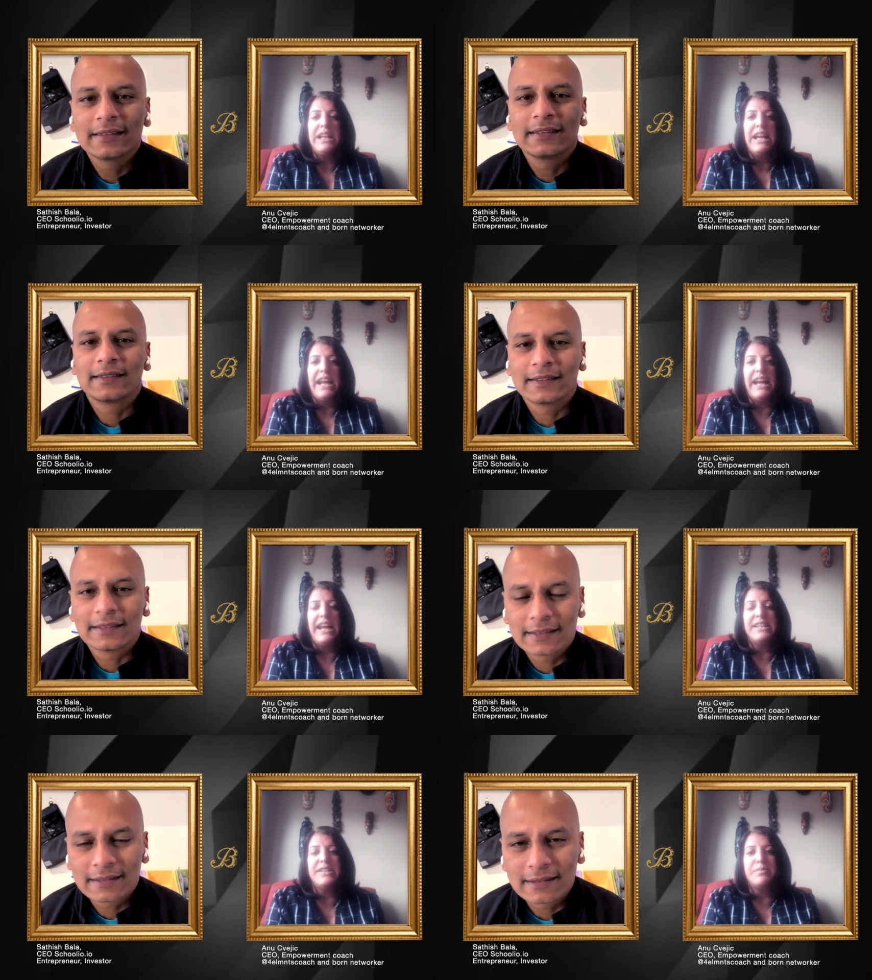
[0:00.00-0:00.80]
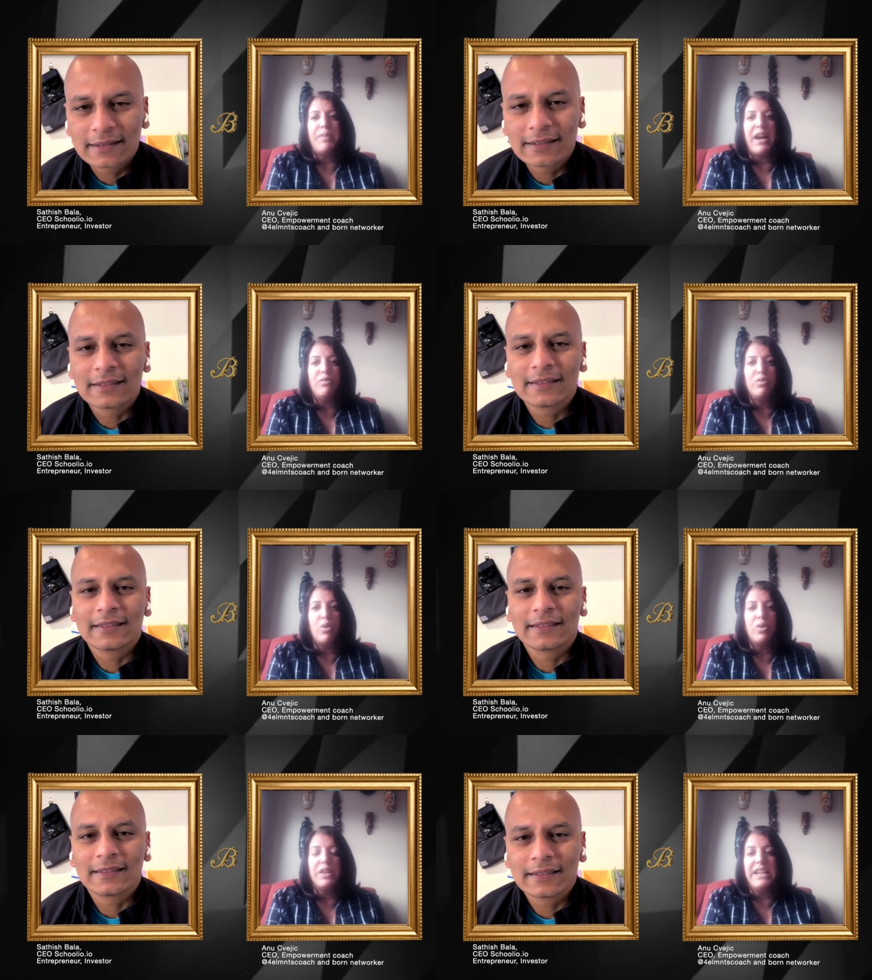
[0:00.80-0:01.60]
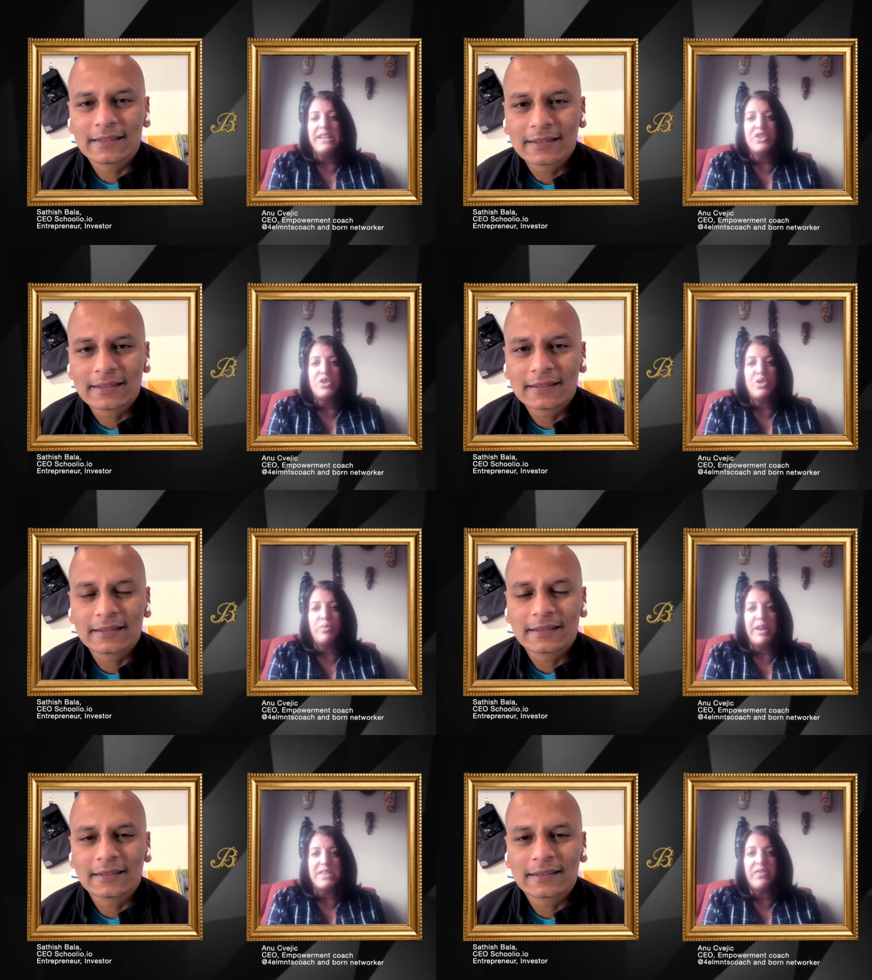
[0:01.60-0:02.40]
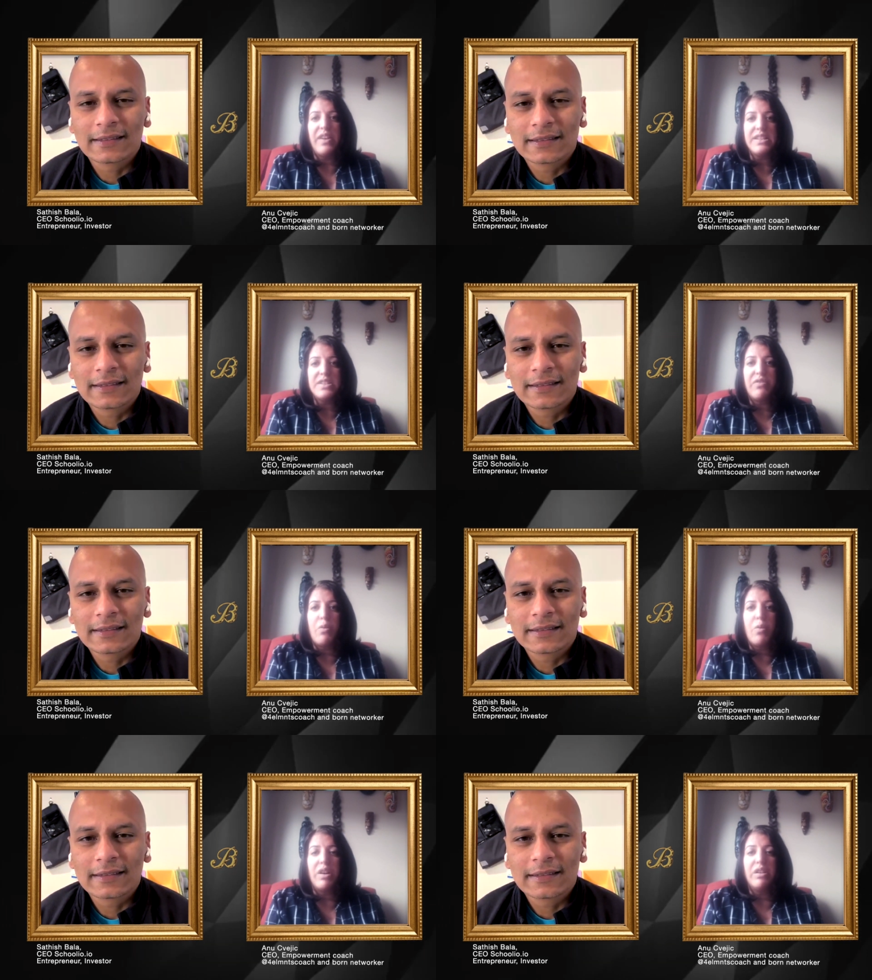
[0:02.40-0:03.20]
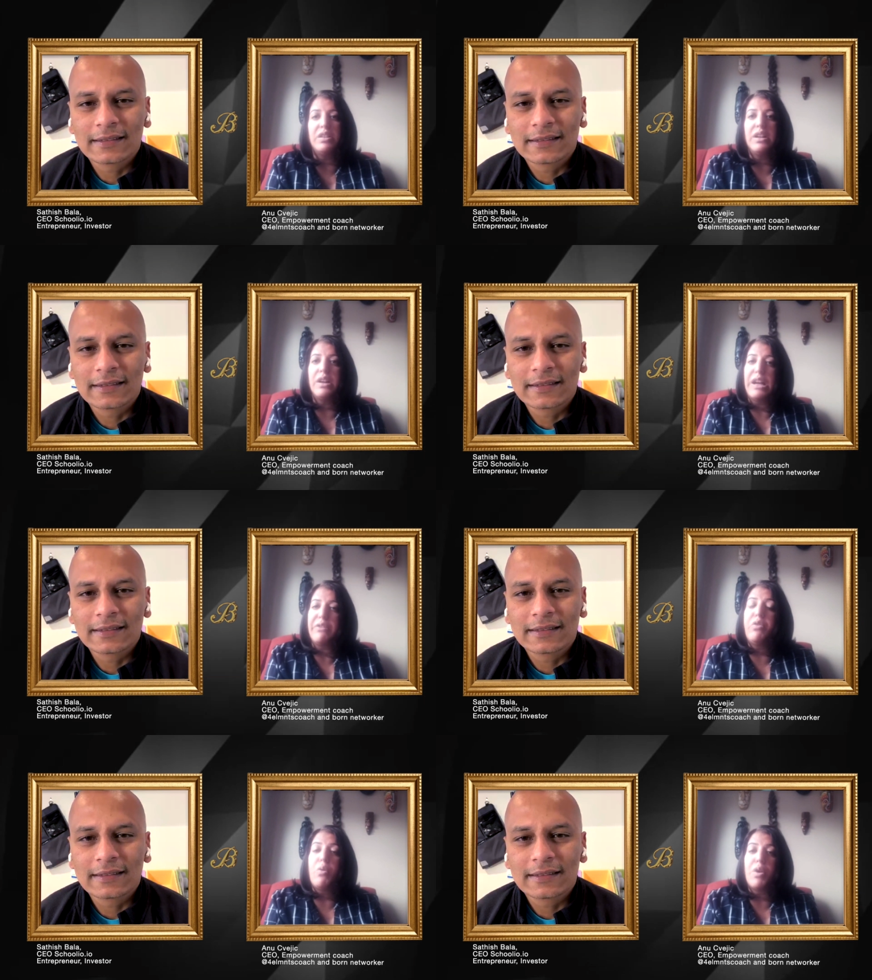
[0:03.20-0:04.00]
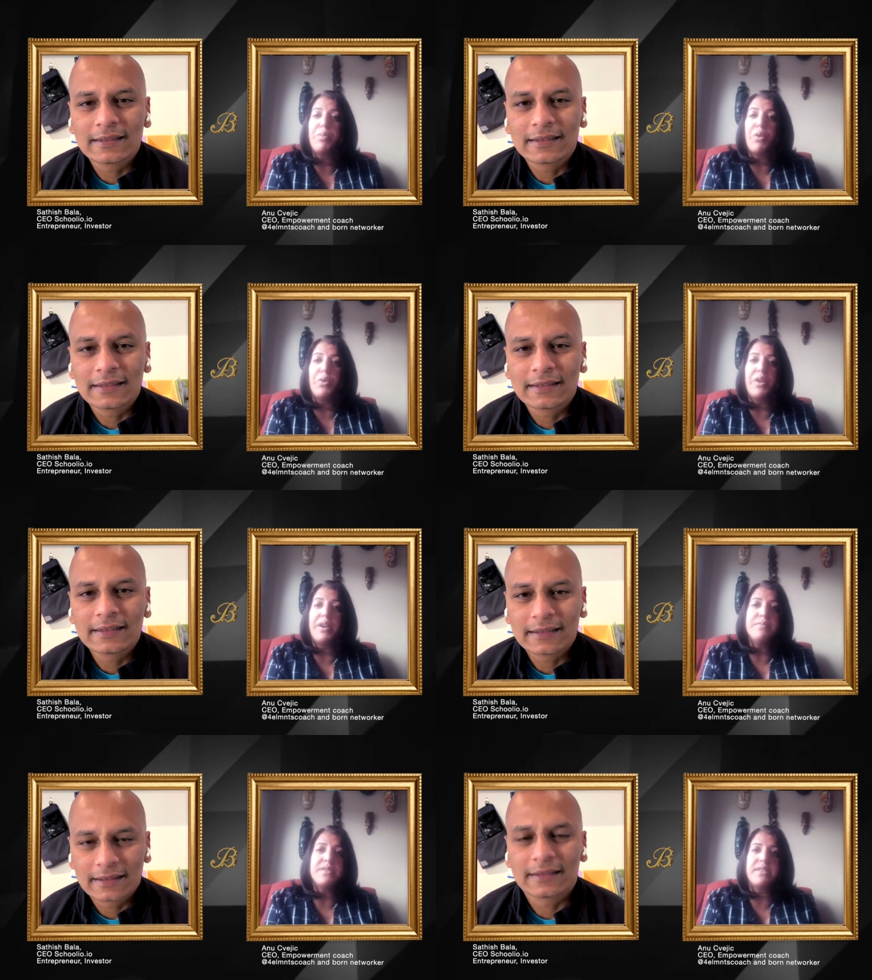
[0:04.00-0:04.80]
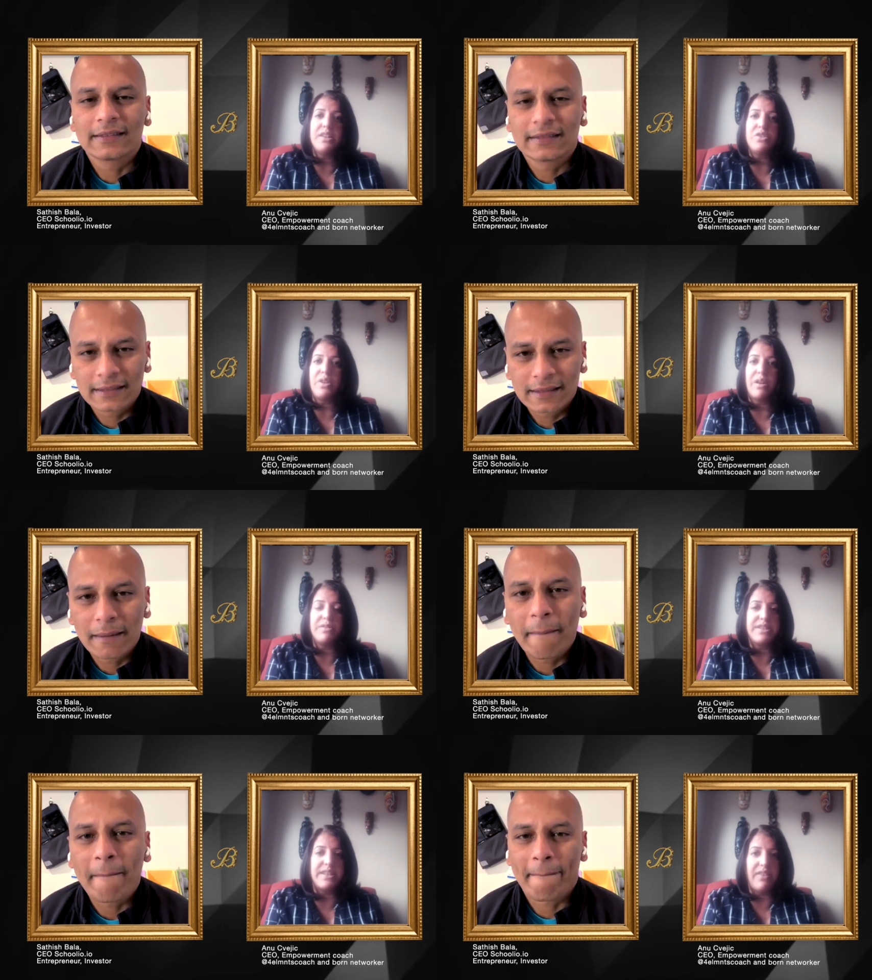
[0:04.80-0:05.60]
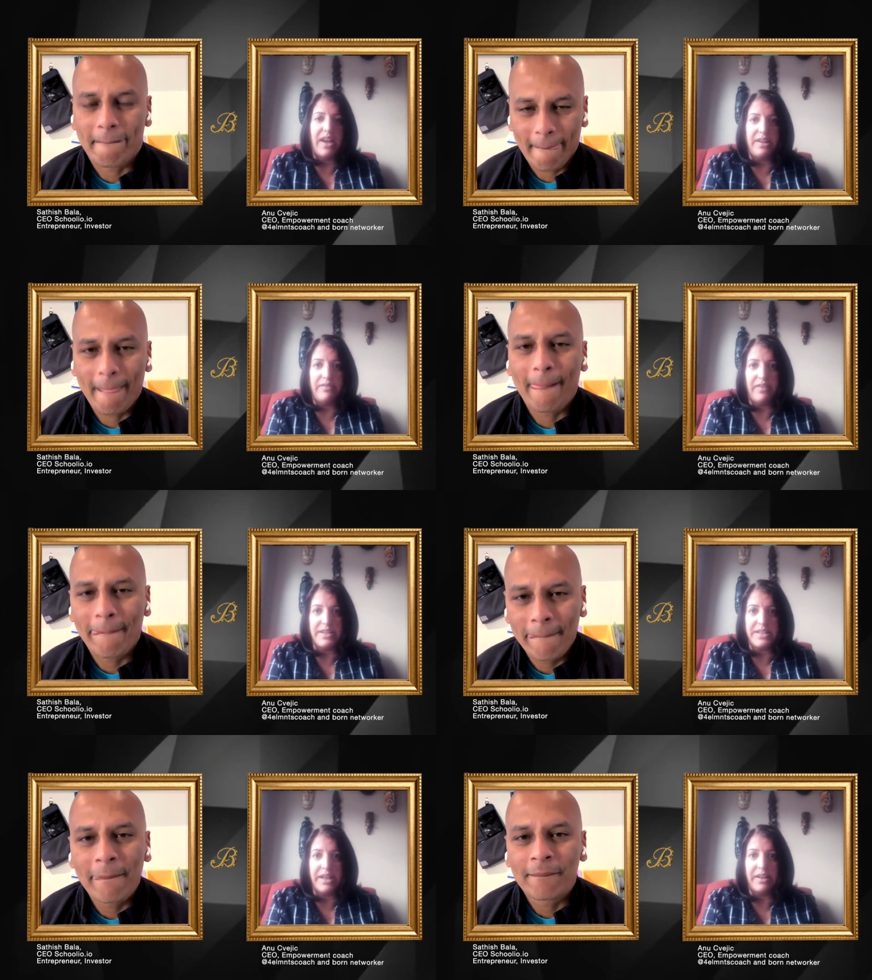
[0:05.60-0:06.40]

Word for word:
Speaker 1: and my role is to raise funds for four programs that do not receive any funding.